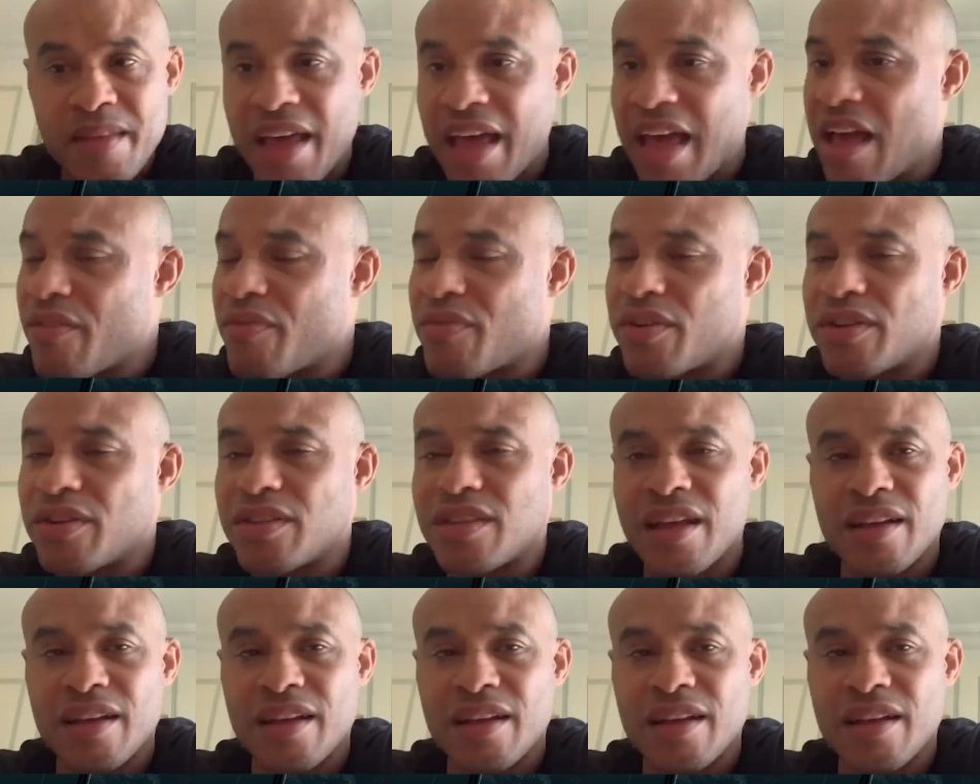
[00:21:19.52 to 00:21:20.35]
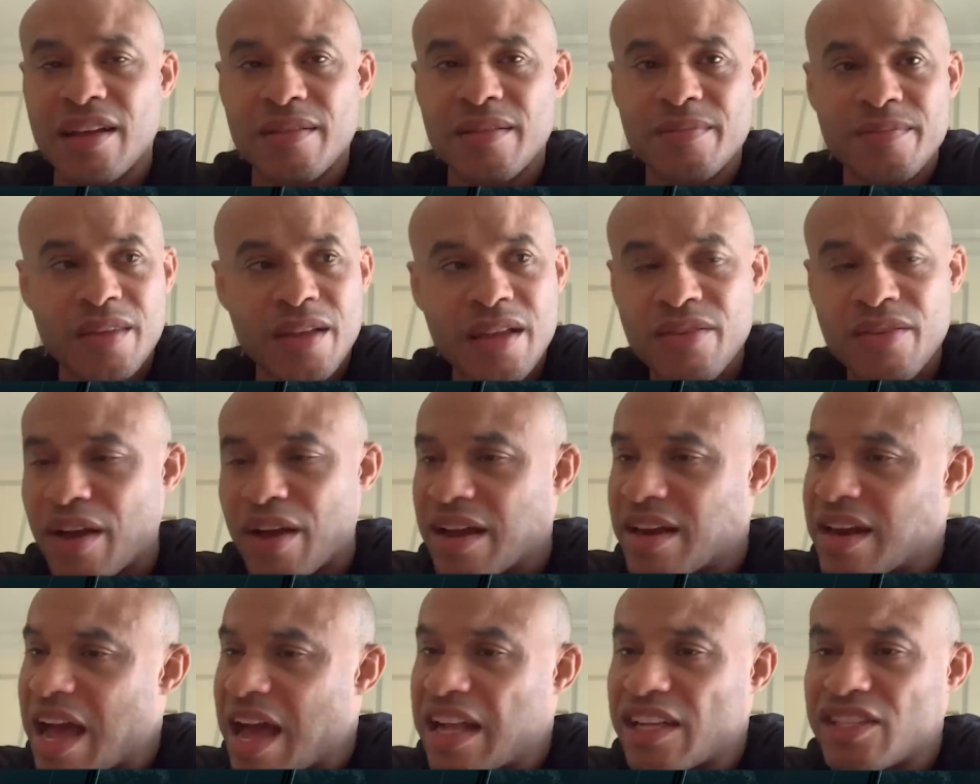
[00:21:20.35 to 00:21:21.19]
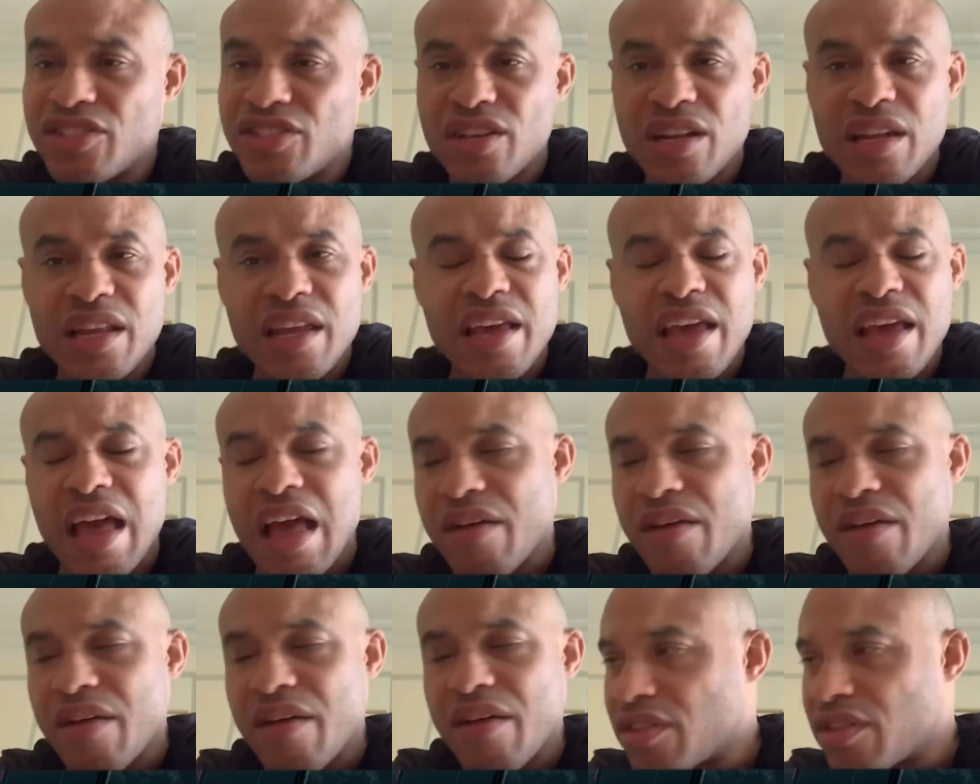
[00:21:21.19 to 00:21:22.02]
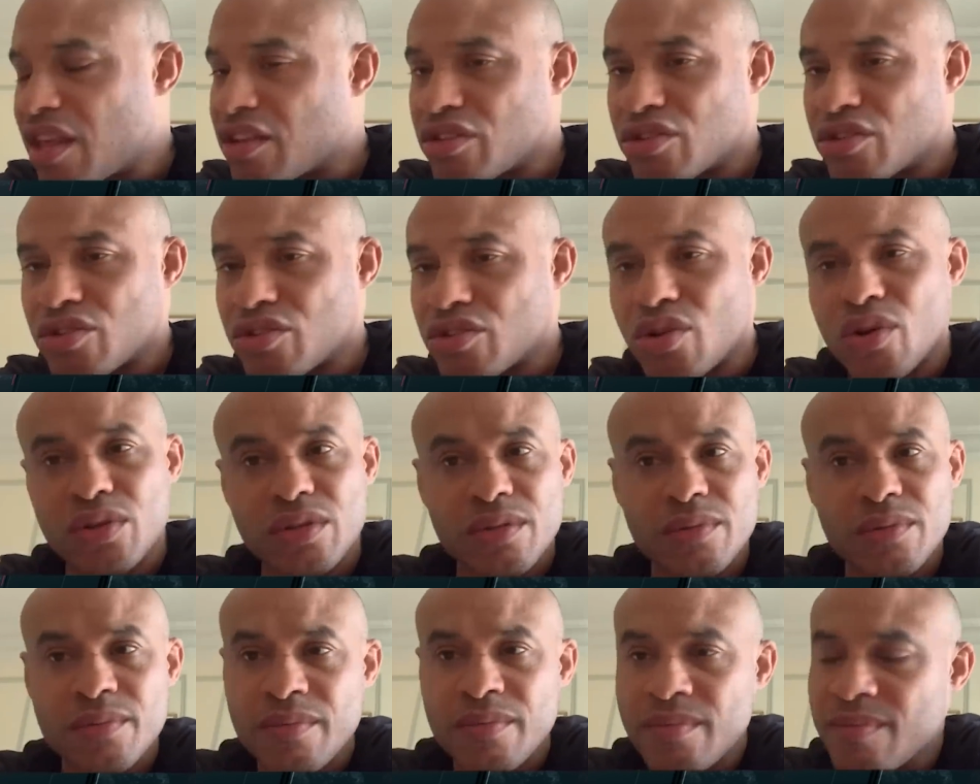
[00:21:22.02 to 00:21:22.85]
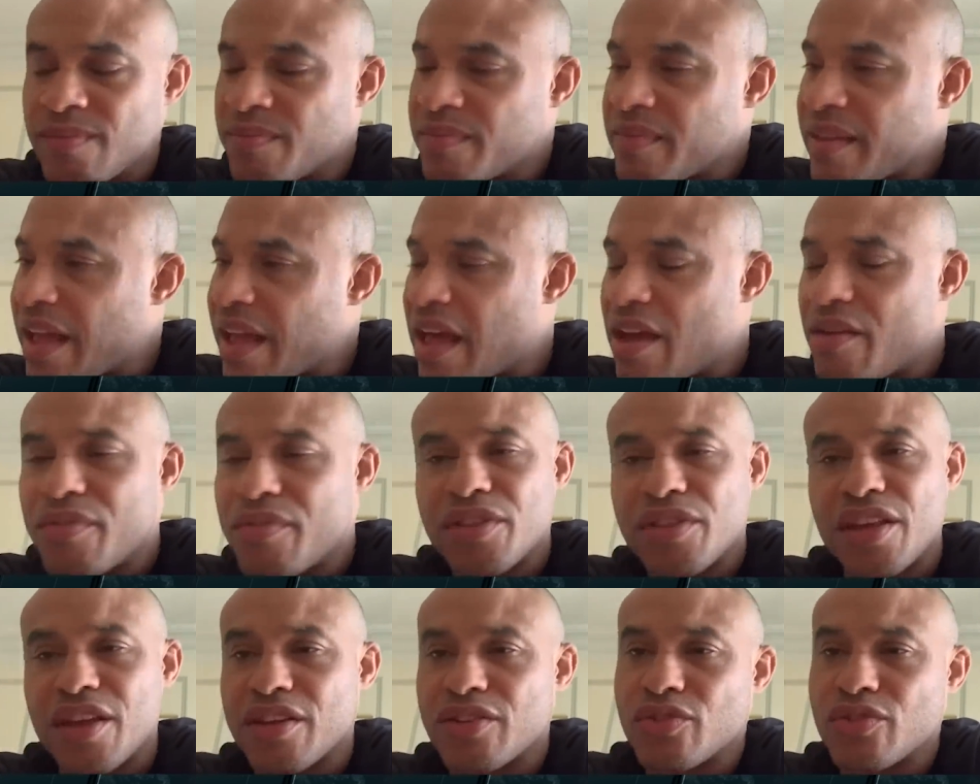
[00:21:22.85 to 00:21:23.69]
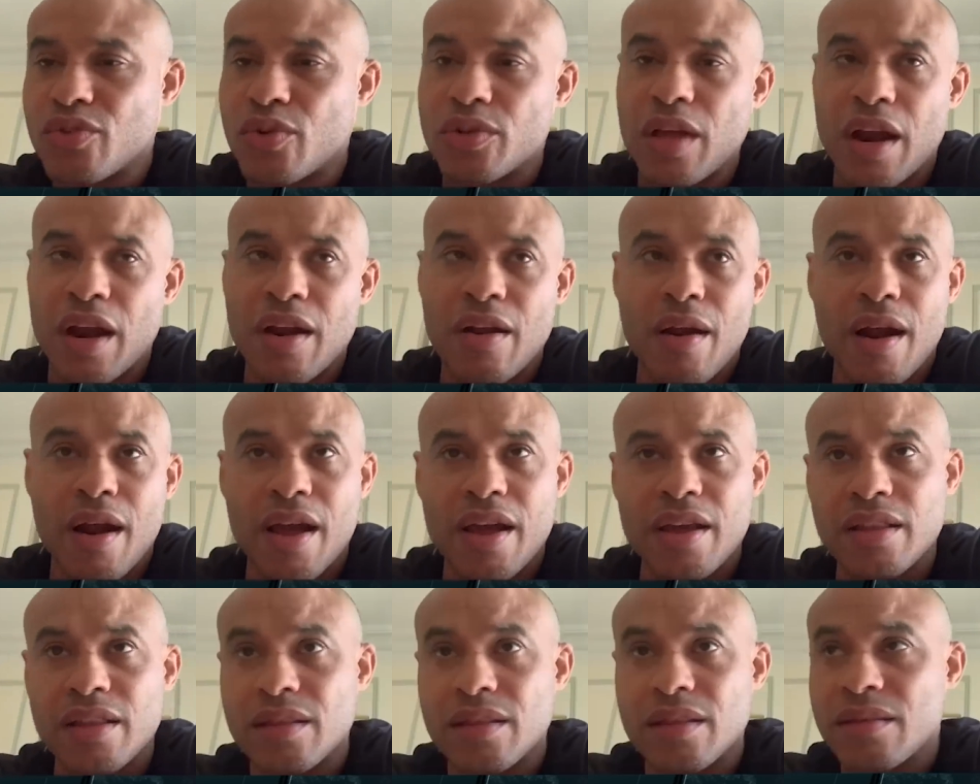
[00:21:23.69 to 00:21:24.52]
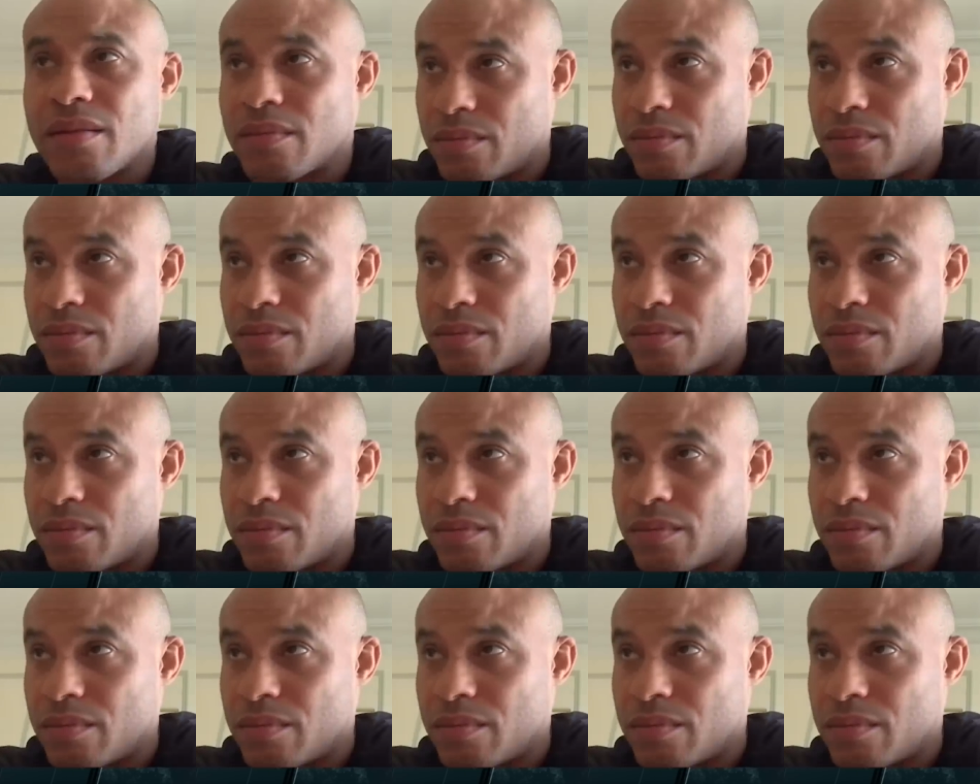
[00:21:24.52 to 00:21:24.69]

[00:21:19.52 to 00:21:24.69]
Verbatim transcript: everything financially, everything is good. Everything is good on our end.